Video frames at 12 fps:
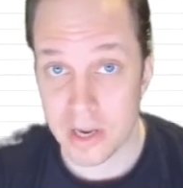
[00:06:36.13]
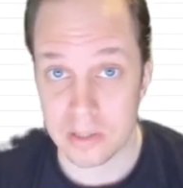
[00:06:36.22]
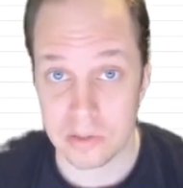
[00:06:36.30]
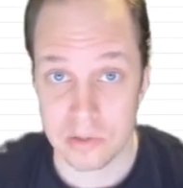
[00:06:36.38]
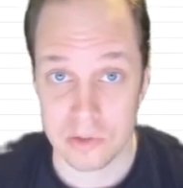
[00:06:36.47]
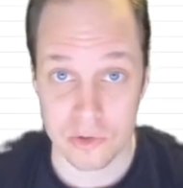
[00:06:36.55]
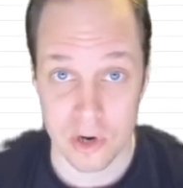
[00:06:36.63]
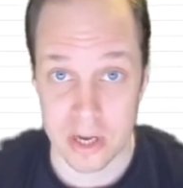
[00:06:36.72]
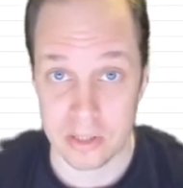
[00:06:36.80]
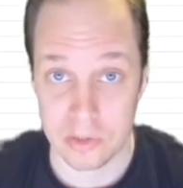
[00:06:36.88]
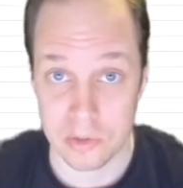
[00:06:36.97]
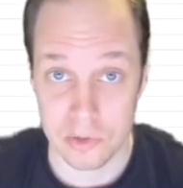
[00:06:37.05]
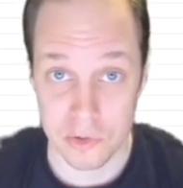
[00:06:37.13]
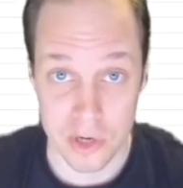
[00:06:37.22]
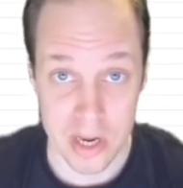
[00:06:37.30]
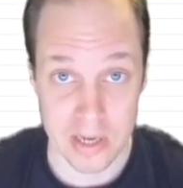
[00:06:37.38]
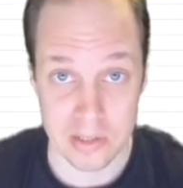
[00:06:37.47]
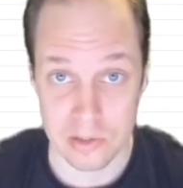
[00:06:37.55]
like to try to
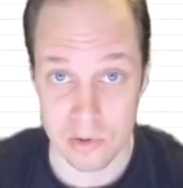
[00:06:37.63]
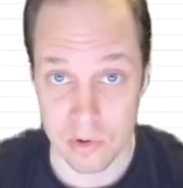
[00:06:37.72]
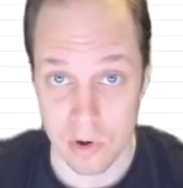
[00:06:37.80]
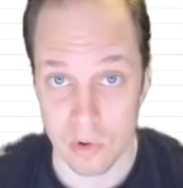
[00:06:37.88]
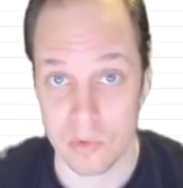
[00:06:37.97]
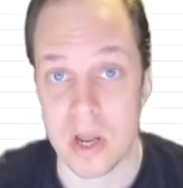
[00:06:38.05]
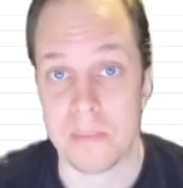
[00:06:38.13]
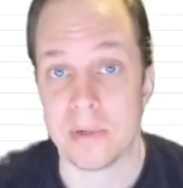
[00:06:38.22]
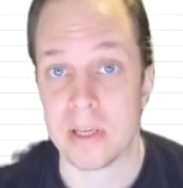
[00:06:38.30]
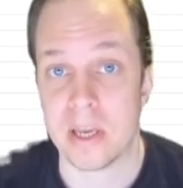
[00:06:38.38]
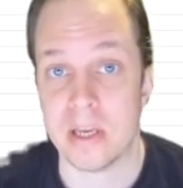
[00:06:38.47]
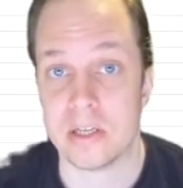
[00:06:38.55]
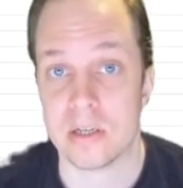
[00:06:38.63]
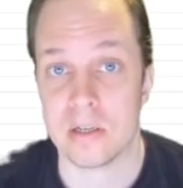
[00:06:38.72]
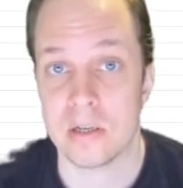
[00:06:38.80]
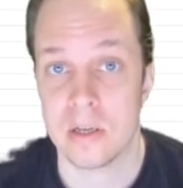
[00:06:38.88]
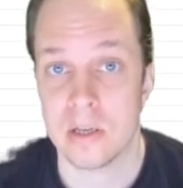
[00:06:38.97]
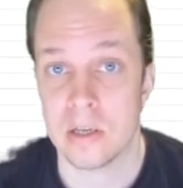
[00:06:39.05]
create your own
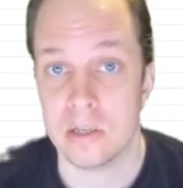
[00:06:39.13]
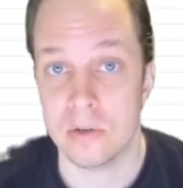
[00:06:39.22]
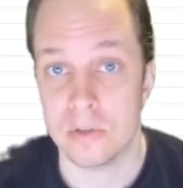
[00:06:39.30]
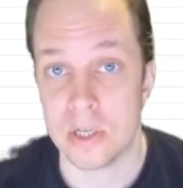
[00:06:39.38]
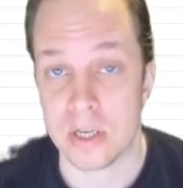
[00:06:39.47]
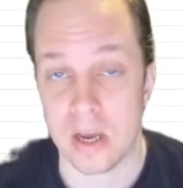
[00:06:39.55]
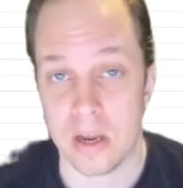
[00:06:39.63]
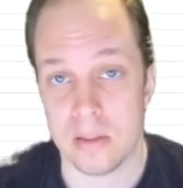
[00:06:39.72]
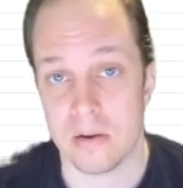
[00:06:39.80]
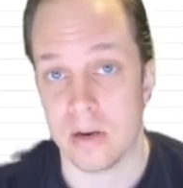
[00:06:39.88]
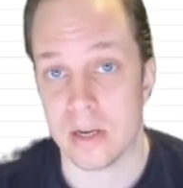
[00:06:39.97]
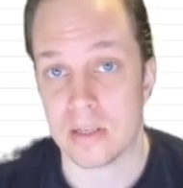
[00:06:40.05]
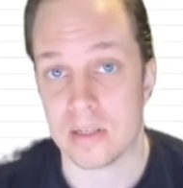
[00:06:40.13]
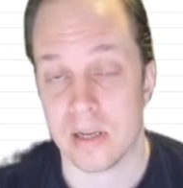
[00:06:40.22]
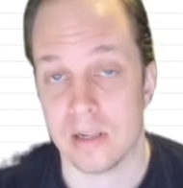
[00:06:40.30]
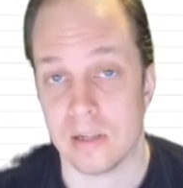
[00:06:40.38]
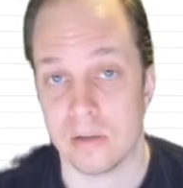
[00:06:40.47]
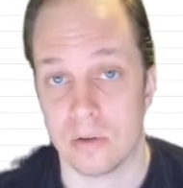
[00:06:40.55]
application using either
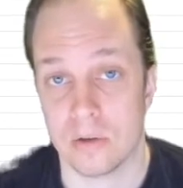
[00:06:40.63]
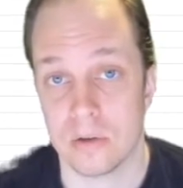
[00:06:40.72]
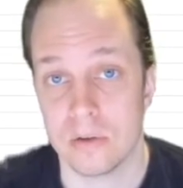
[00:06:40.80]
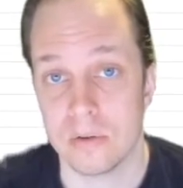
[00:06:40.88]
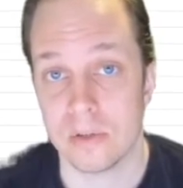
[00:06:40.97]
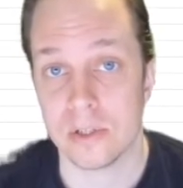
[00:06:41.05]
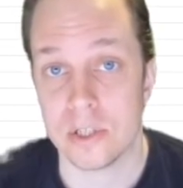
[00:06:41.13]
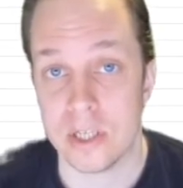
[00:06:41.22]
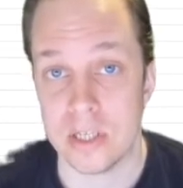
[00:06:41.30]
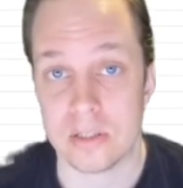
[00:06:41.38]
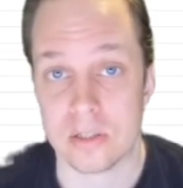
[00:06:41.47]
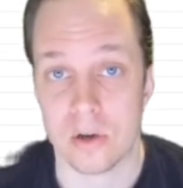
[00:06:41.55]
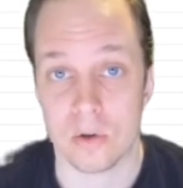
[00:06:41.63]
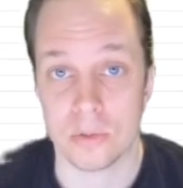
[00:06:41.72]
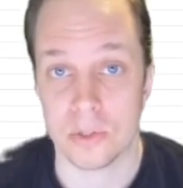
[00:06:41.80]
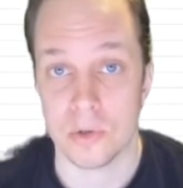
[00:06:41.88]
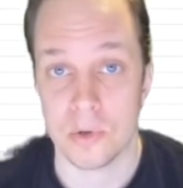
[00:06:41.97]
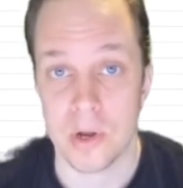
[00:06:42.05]
Excel or Google Sheets,
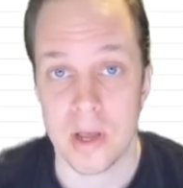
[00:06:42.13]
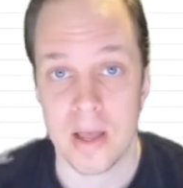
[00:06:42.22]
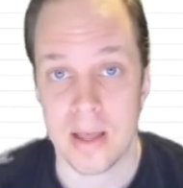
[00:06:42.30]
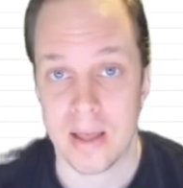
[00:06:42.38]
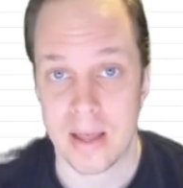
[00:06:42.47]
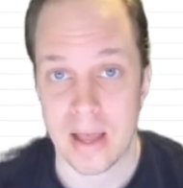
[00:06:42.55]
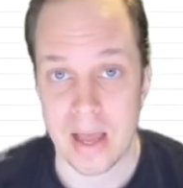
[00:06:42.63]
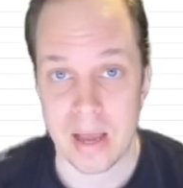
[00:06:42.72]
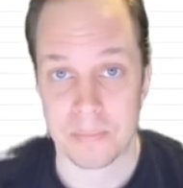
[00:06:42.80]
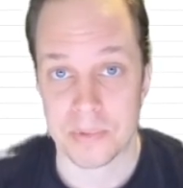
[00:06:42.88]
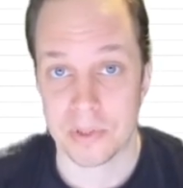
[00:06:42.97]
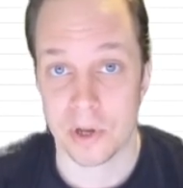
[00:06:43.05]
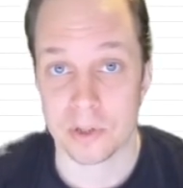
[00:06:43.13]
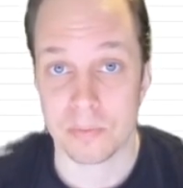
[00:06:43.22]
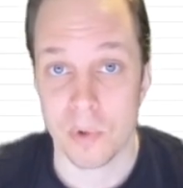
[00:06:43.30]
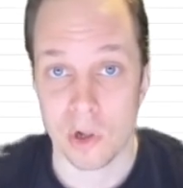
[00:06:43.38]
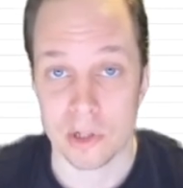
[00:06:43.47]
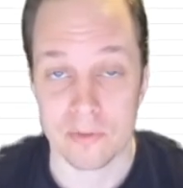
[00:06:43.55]
go to
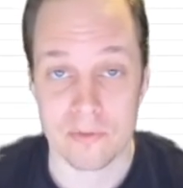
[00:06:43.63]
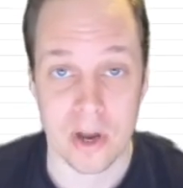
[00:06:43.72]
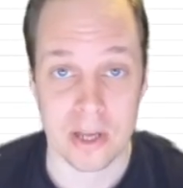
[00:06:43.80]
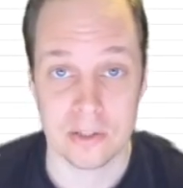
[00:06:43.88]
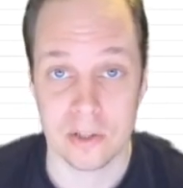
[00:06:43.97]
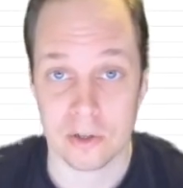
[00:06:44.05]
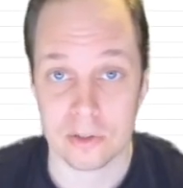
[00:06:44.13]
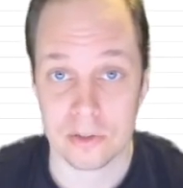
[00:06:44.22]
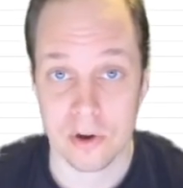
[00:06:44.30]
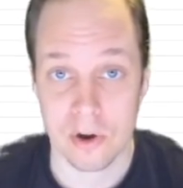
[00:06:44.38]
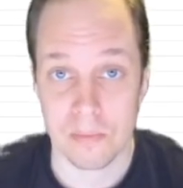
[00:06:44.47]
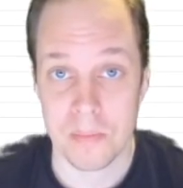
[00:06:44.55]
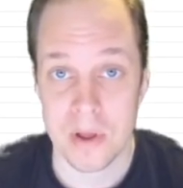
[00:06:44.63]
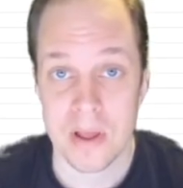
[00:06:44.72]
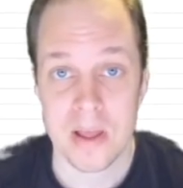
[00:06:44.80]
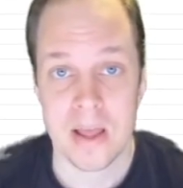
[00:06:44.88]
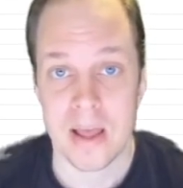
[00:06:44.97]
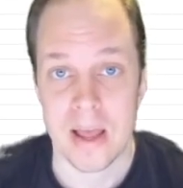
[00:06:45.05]
app.molnify.com
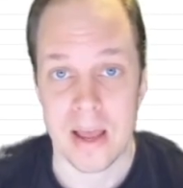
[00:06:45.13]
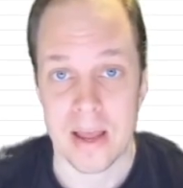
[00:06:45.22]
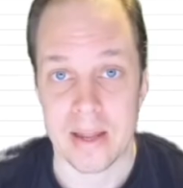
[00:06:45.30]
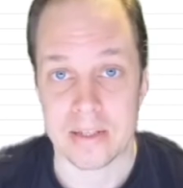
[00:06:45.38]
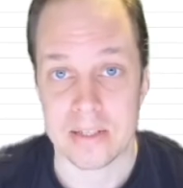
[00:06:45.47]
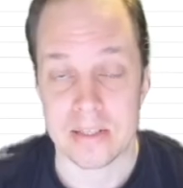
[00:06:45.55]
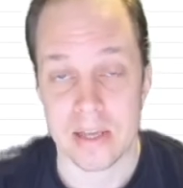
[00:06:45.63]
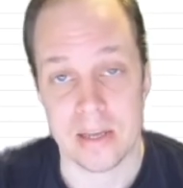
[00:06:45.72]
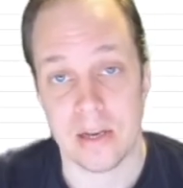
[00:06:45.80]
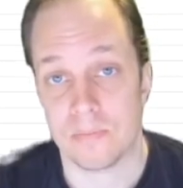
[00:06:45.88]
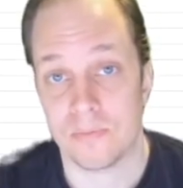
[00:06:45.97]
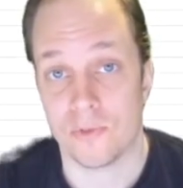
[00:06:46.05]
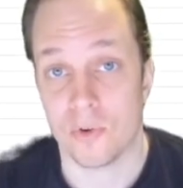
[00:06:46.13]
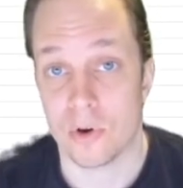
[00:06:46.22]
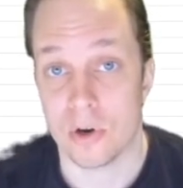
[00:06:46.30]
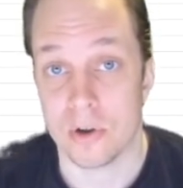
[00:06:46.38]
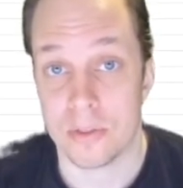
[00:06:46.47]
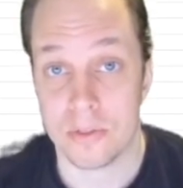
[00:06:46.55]
and sign up
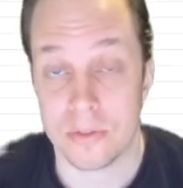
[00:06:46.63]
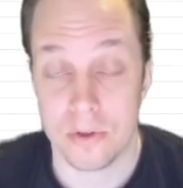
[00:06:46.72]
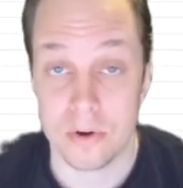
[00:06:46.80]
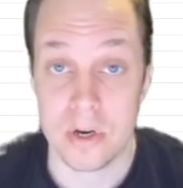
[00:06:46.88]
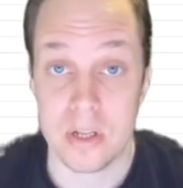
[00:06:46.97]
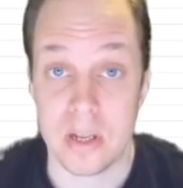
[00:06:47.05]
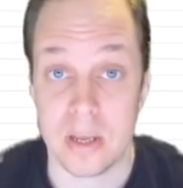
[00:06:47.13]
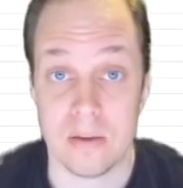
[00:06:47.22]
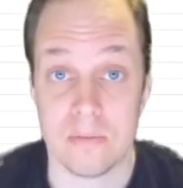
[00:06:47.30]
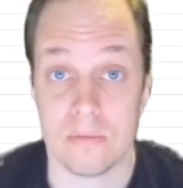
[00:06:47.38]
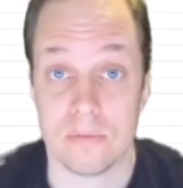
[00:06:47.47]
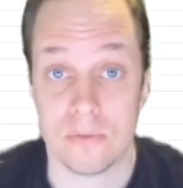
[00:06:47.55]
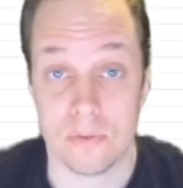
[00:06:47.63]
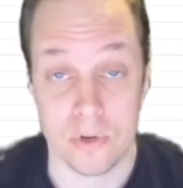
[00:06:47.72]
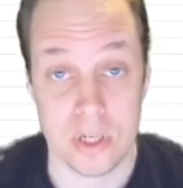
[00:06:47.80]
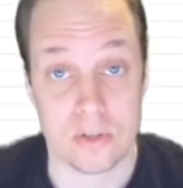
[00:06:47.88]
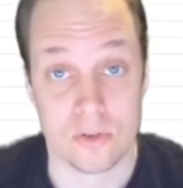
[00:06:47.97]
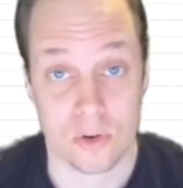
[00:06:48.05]
for a 30-day
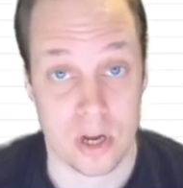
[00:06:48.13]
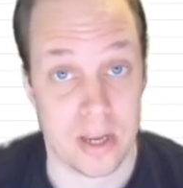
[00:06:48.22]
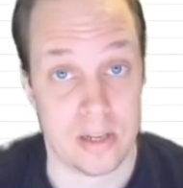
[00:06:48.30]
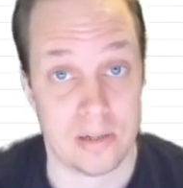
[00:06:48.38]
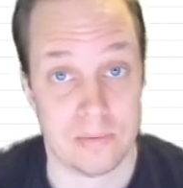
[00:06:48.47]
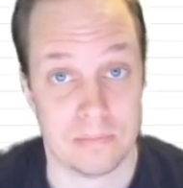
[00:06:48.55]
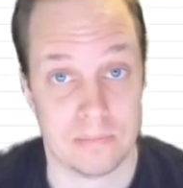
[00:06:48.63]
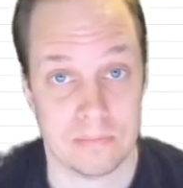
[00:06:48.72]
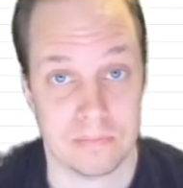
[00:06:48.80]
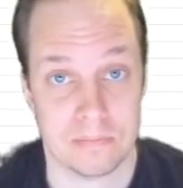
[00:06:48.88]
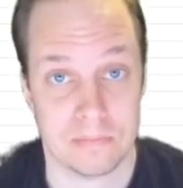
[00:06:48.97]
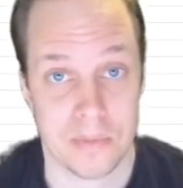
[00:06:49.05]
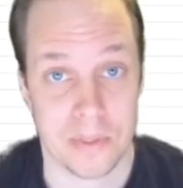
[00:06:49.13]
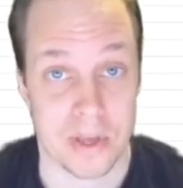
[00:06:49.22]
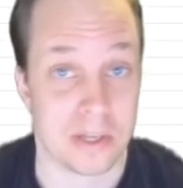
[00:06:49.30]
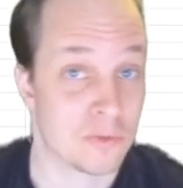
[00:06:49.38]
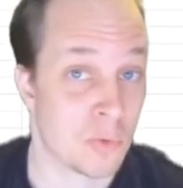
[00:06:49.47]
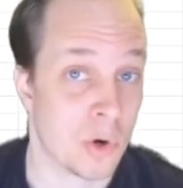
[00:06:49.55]
free trial.
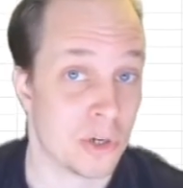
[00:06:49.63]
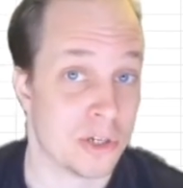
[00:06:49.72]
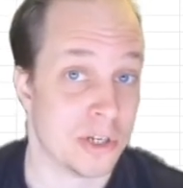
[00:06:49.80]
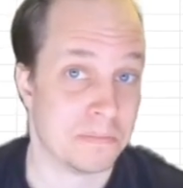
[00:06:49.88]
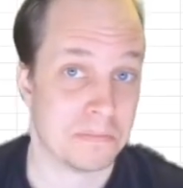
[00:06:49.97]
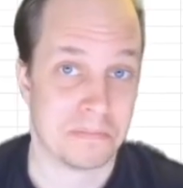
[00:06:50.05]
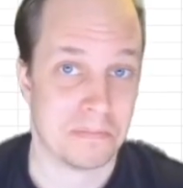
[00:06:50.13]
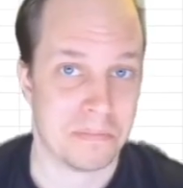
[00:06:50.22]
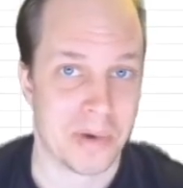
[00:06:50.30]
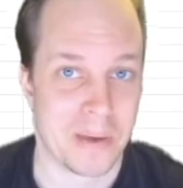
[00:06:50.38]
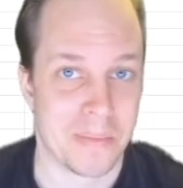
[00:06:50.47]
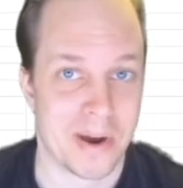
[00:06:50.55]
Thanks for watching. Bye